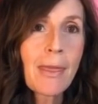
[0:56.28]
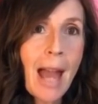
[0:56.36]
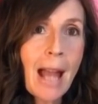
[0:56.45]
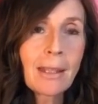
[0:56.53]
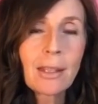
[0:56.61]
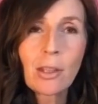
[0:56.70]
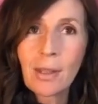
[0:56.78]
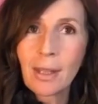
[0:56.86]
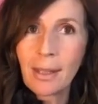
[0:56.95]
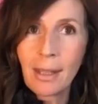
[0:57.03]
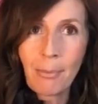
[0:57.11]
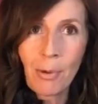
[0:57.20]
That's just
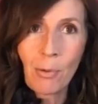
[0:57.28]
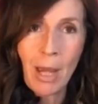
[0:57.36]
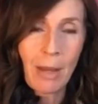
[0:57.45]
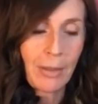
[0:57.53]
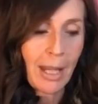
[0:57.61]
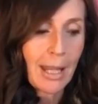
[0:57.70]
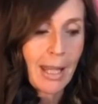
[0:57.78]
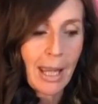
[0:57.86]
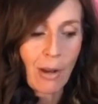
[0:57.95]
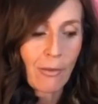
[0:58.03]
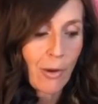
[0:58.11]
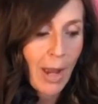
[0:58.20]
the simple way of taking
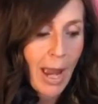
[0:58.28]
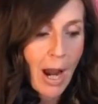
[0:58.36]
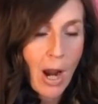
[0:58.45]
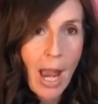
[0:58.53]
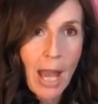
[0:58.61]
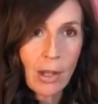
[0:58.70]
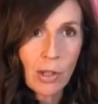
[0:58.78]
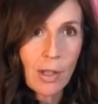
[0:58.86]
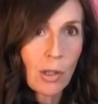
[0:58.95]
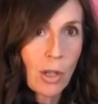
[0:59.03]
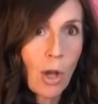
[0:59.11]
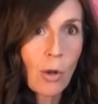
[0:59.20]
care of your hair, and
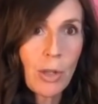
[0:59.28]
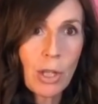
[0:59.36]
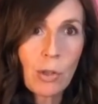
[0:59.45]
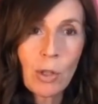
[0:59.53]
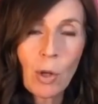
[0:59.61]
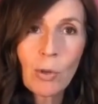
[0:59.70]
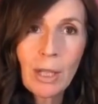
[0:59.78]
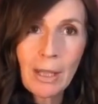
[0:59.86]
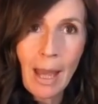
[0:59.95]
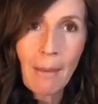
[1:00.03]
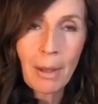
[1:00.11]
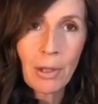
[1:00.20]
just know that you don't
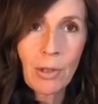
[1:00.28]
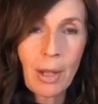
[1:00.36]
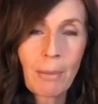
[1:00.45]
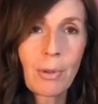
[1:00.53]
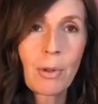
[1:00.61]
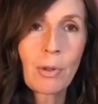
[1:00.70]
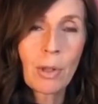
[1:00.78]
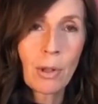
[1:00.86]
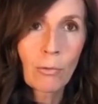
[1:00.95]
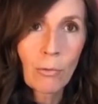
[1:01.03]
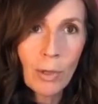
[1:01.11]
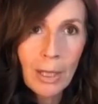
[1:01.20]
need that much shampoo. You can